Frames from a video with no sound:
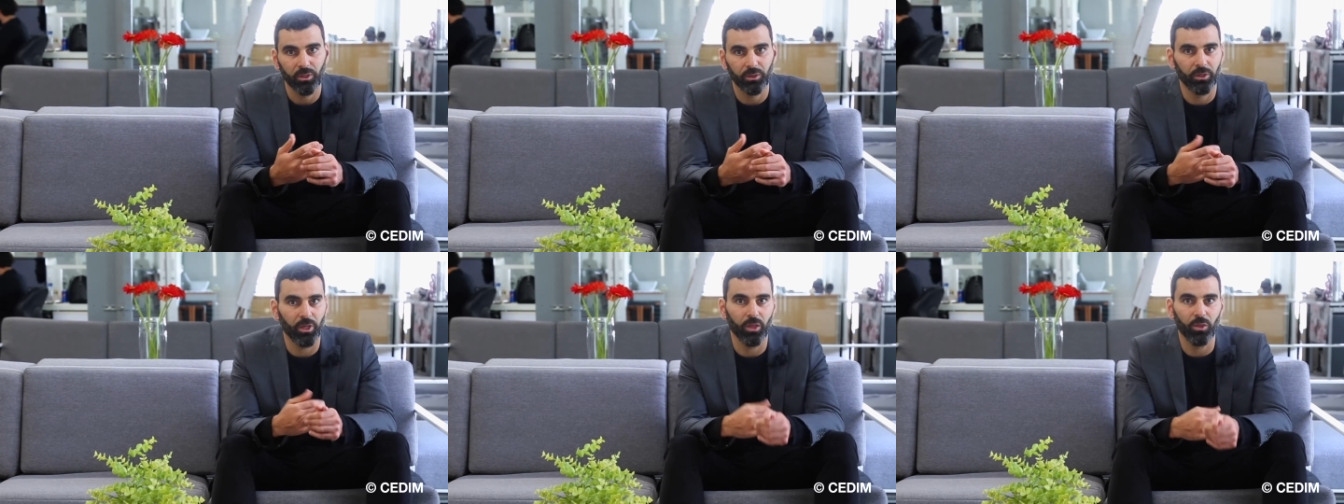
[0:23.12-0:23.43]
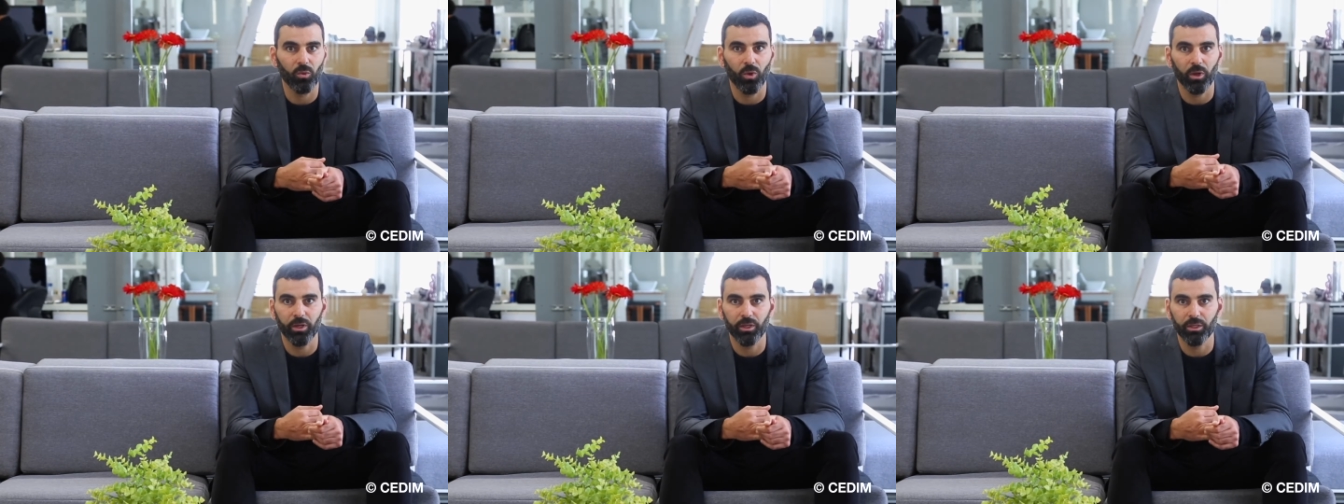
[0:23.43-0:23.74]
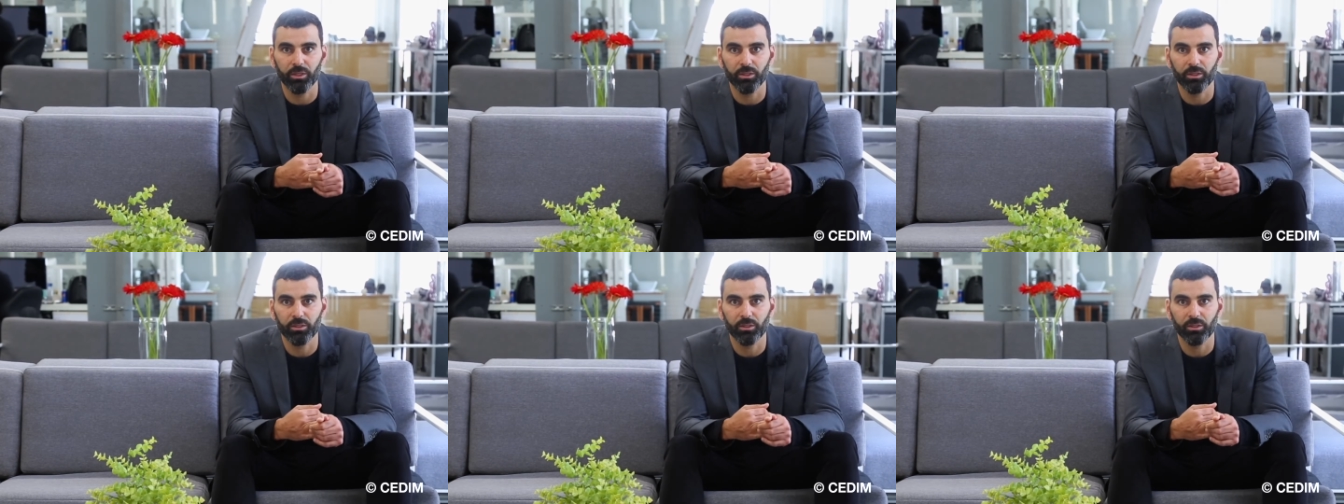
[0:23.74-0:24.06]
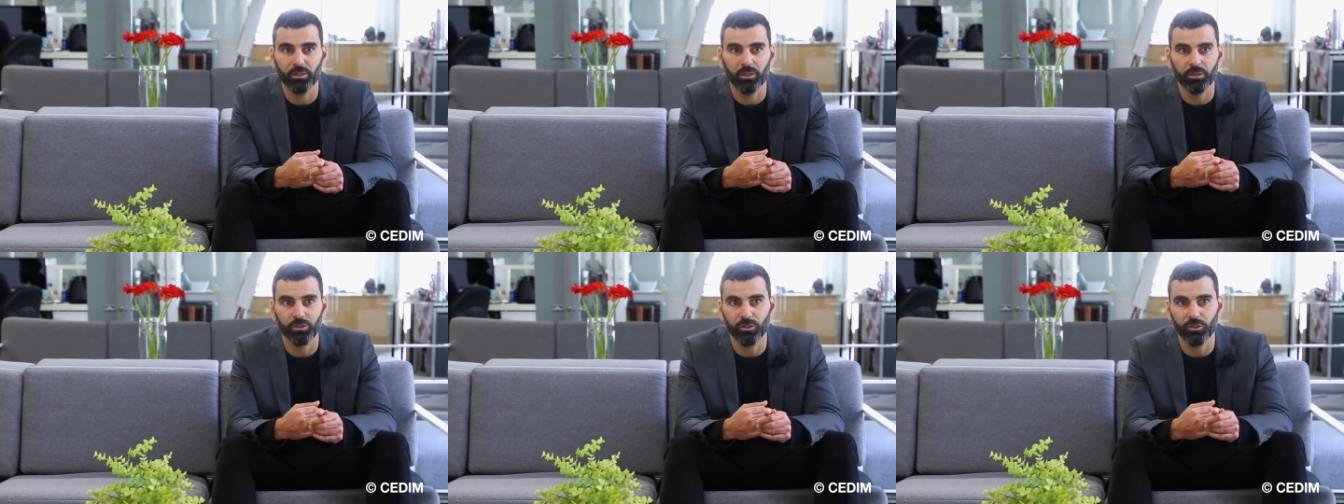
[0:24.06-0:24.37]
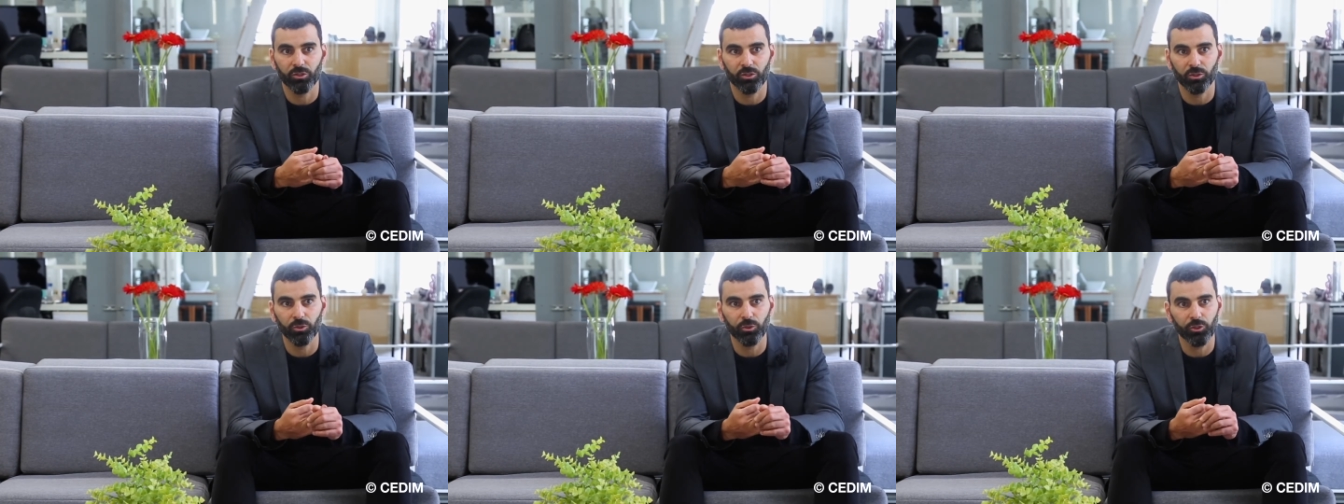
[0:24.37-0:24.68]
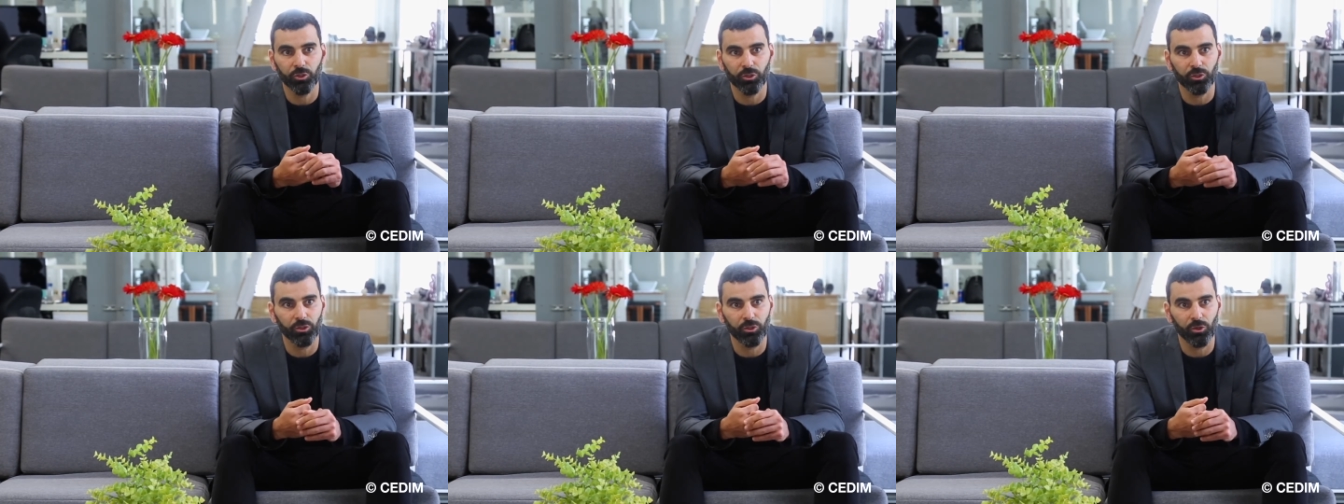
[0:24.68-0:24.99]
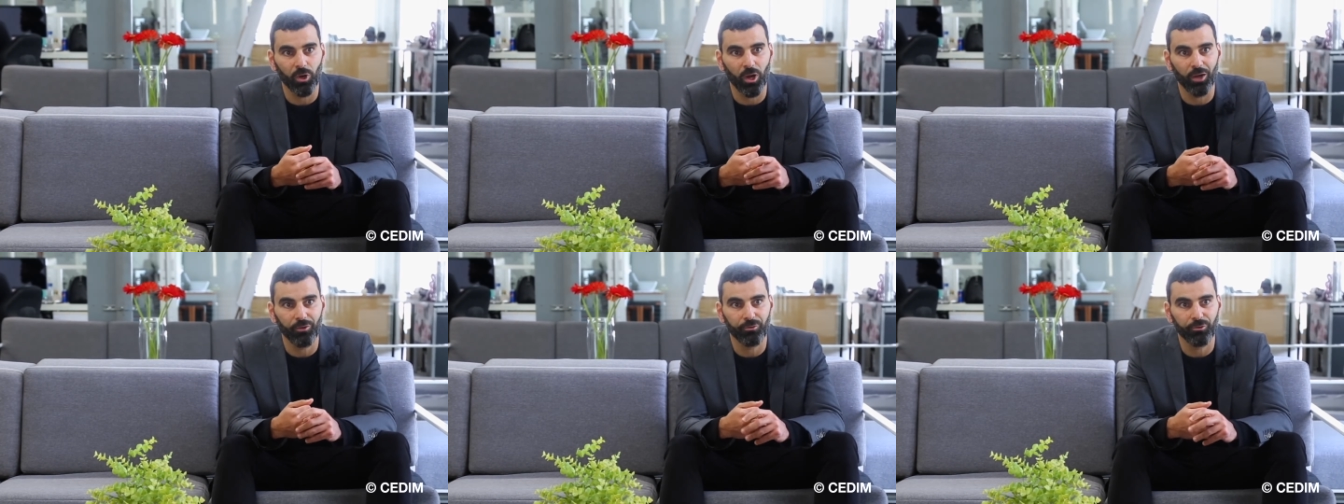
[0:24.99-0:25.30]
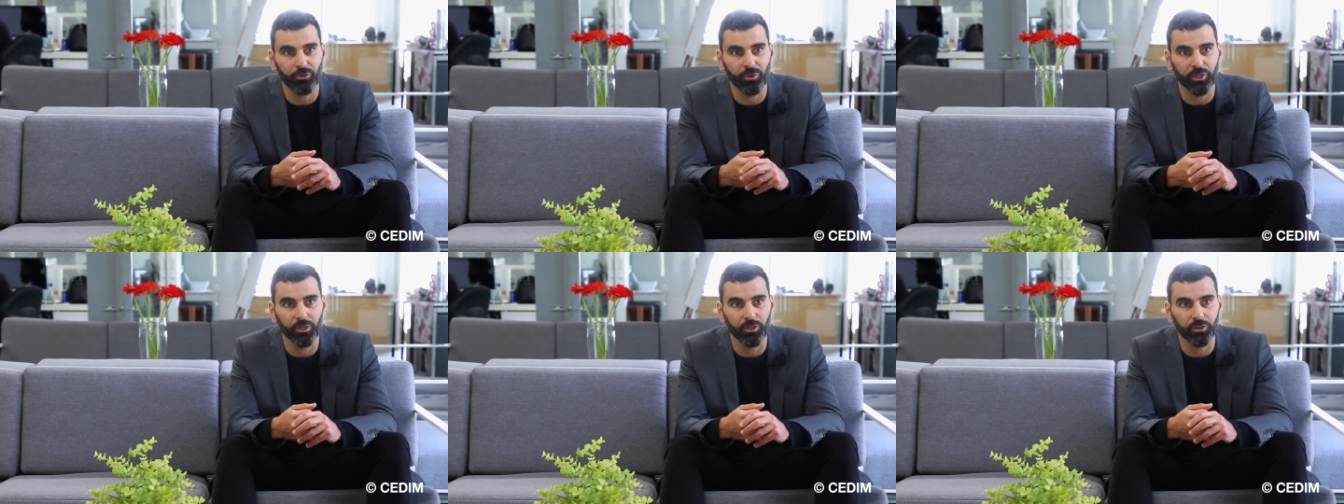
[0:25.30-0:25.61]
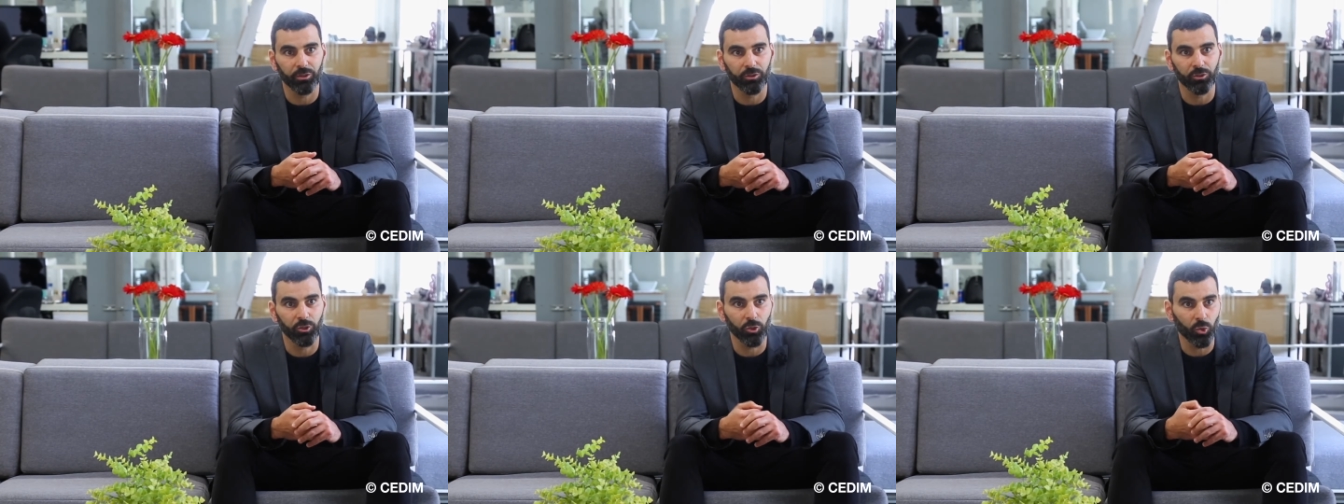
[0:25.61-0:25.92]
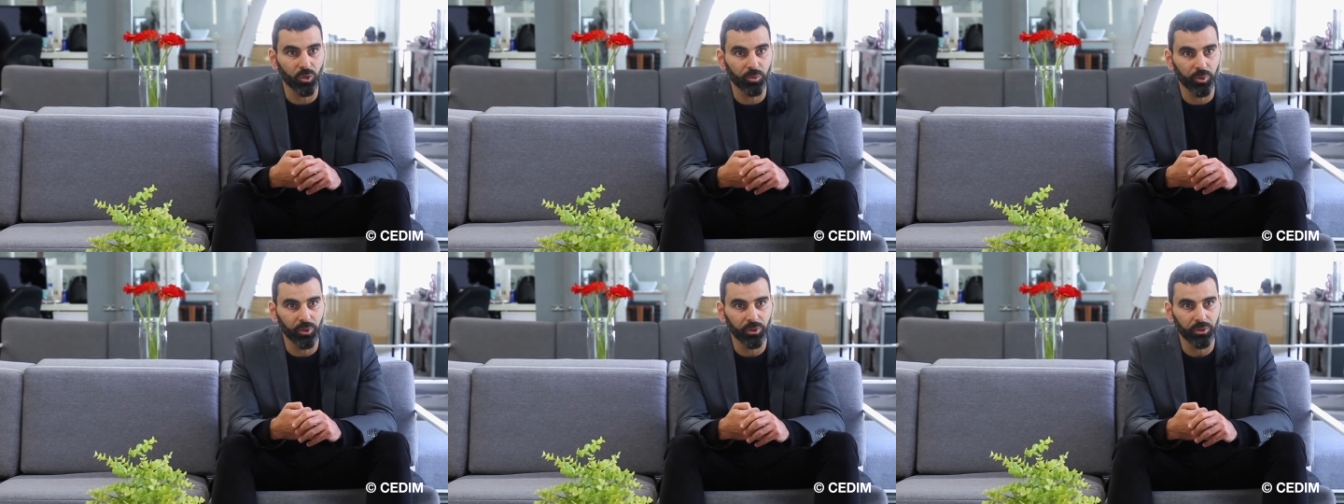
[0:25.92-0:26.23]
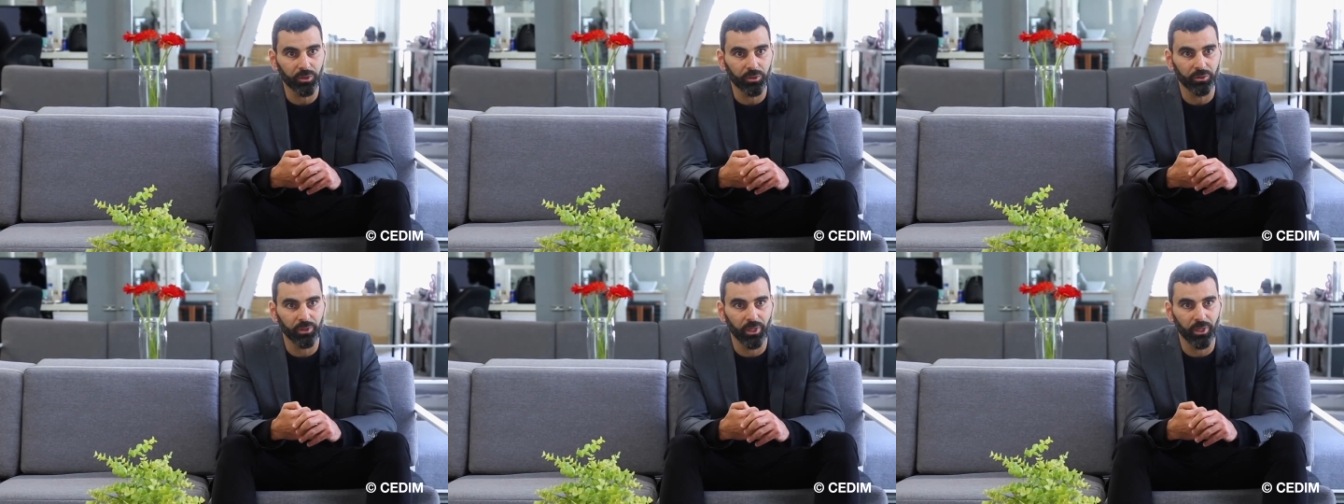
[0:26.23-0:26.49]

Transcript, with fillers: The other one is, is the solution you're offering doable?